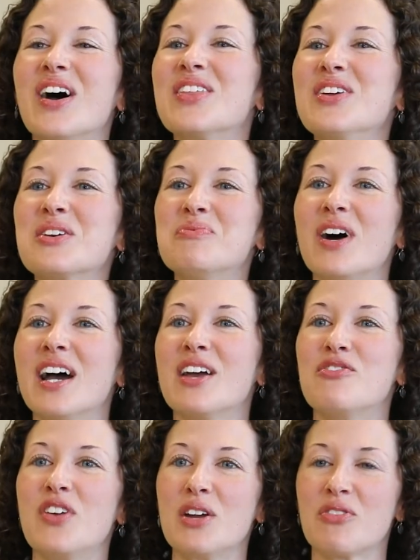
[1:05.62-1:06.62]
I think
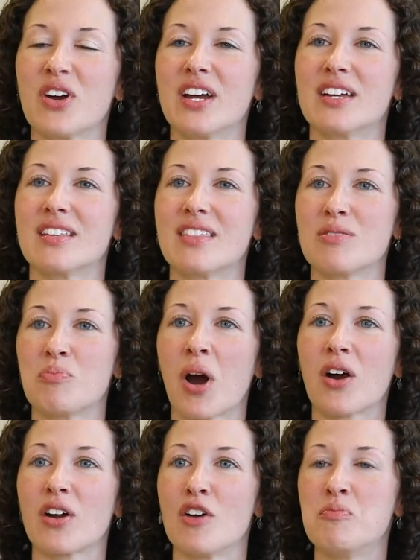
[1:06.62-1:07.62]
my favorite
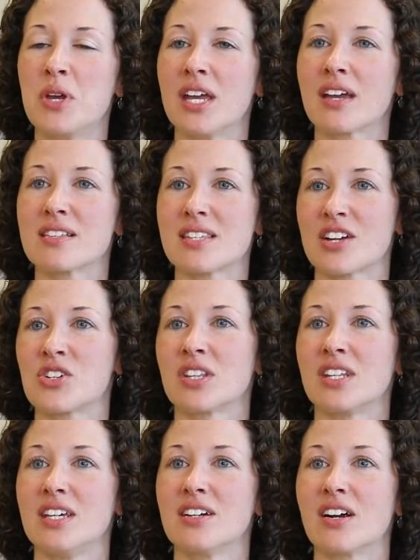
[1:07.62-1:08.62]
part of being a
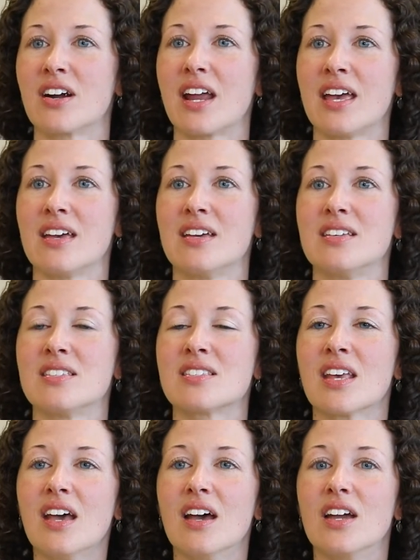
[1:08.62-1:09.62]
session leader
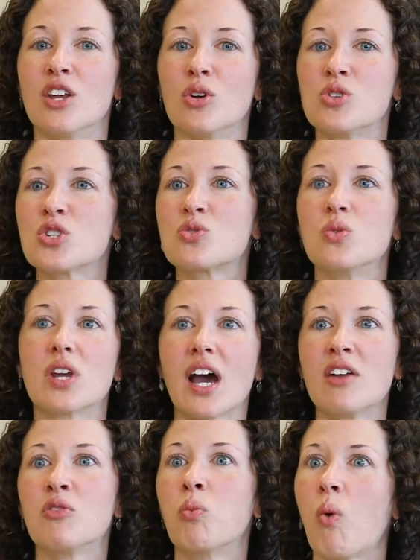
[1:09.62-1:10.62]
is just
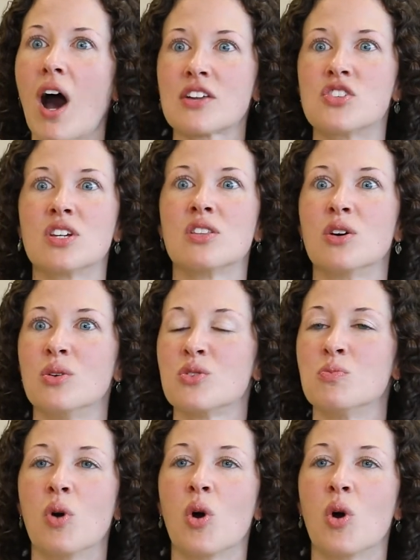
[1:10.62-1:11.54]
kind of watching those